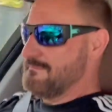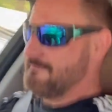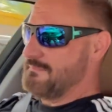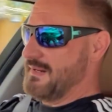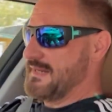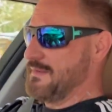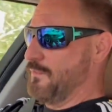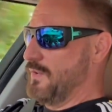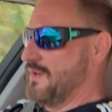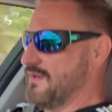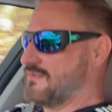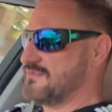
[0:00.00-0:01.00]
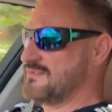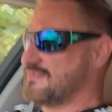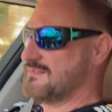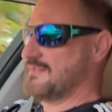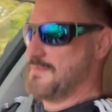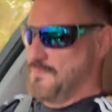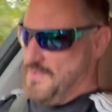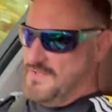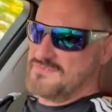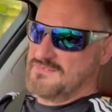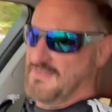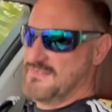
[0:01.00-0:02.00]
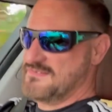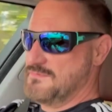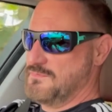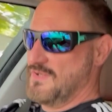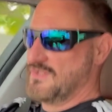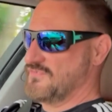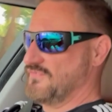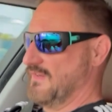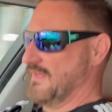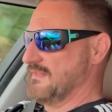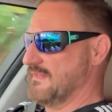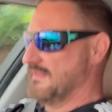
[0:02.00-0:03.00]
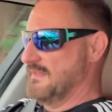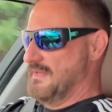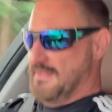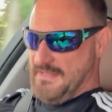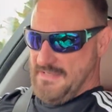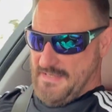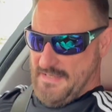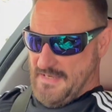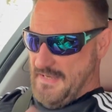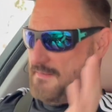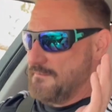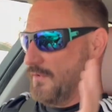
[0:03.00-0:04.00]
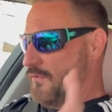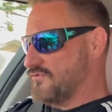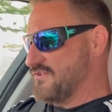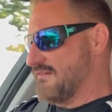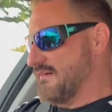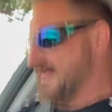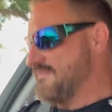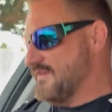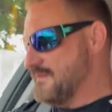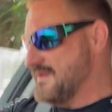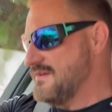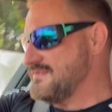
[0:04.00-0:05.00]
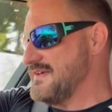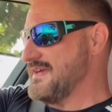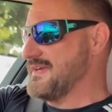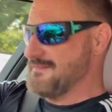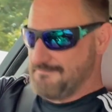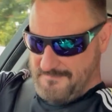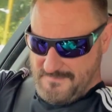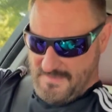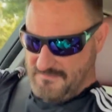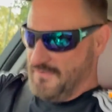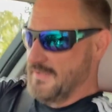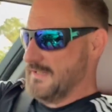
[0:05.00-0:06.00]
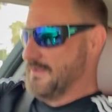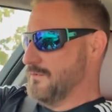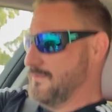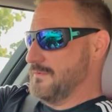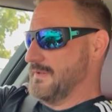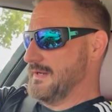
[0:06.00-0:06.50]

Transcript: but it works nice, it works fine. Auxiliary for your music. I've got a little